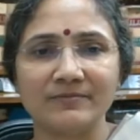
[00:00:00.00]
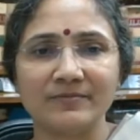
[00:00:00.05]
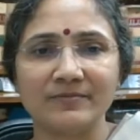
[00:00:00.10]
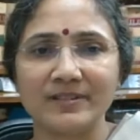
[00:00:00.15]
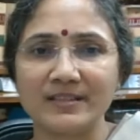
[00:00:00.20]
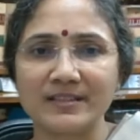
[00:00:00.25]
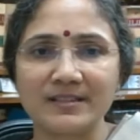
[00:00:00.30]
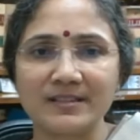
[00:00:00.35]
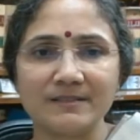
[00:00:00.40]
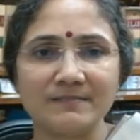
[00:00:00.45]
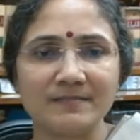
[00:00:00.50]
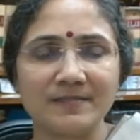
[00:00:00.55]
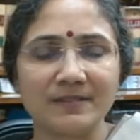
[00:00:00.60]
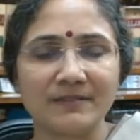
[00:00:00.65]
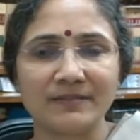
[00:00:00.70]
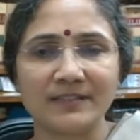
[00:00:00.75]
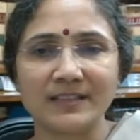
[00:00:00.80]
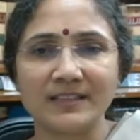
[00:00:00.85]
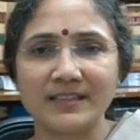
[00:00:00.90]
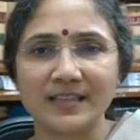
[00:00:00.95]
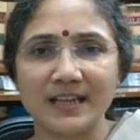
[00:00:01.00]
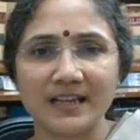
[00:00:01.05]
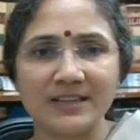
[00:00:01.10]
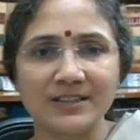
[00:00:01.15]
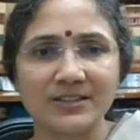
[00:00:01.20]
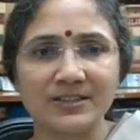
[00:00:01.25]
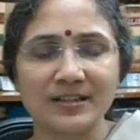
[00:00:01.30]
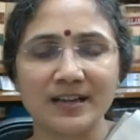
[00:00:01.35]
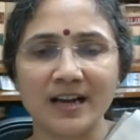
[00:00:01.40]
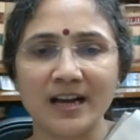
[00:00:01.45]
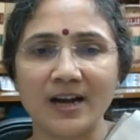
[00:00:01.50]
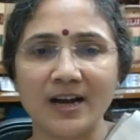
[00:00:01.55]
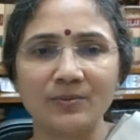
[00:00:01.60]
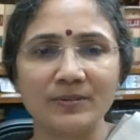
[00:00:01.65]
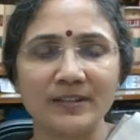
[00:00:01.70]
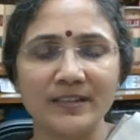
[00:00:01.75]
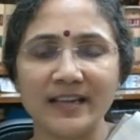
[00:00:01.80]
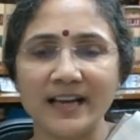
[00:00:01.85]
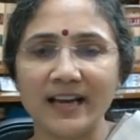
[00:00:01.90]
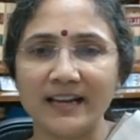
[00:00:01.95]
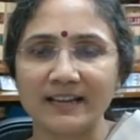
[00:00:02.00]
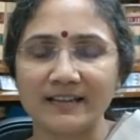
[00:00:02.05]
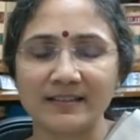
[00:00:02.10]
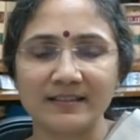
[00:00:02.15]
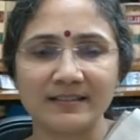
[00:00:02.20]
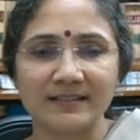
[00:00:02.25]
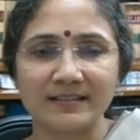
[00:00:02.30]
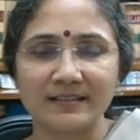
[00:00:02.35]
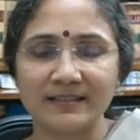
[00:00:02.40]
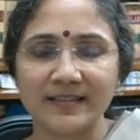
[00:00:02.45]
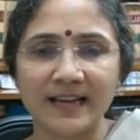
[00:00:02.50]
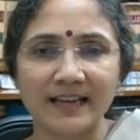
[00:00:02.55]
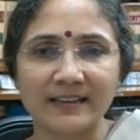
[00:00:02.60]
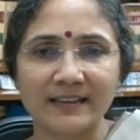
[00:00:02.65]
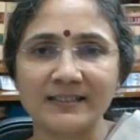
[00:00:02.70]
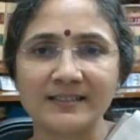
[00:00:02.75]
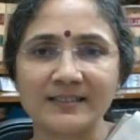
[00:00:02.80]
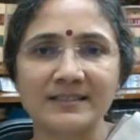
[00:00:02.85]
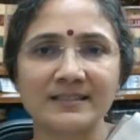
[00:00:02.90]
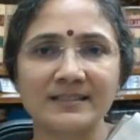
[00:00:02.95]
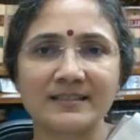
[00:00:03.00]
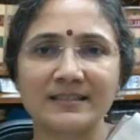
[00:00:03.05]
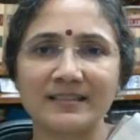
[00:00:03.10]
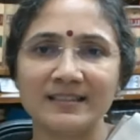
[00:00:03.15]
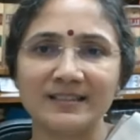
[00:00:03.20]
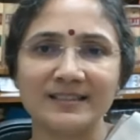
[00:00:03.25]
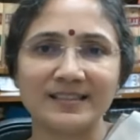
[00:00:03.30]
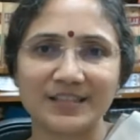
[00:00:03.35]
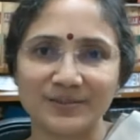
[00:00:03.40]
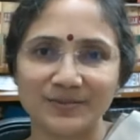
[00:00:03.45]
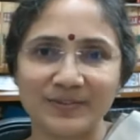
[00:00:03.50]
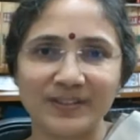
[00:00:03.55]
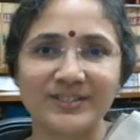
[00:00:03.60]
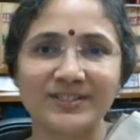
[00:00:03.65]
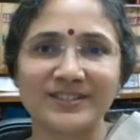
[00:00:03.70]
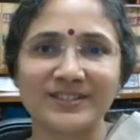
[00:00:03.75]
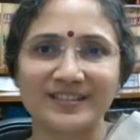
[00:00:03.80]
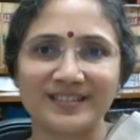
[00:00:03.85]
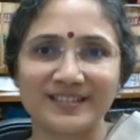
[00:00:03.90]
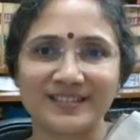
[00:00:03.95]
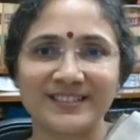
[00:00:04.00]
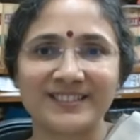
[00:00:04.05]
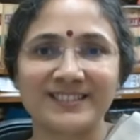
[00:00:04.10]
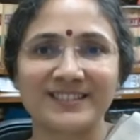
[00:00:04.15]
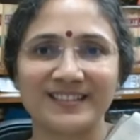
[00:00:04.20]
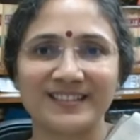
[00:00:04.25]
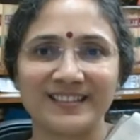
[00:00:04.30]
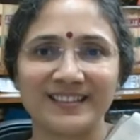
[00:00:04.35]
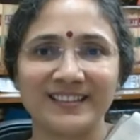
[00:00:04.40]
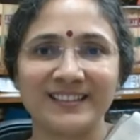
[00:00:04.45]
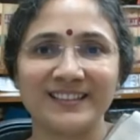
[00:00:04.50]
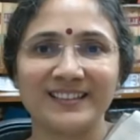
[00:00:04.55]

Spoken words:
wisdom of the judge, how he tackles these situations.